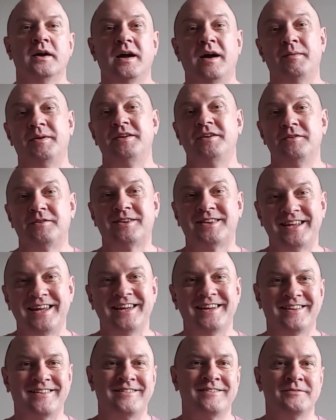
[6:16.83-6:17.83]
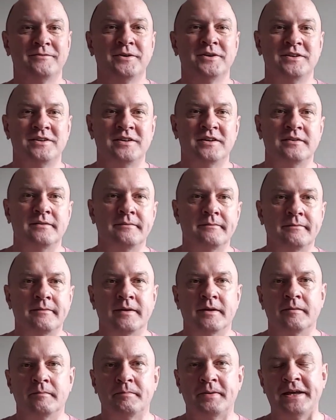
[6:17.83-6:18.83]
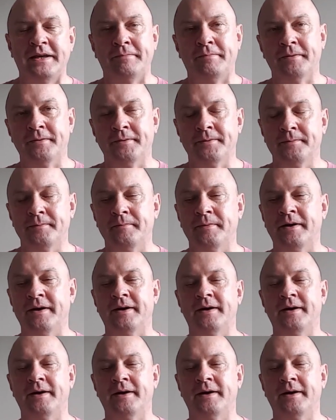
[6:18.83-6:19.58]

I mean, you'd think, wouldn't you, that people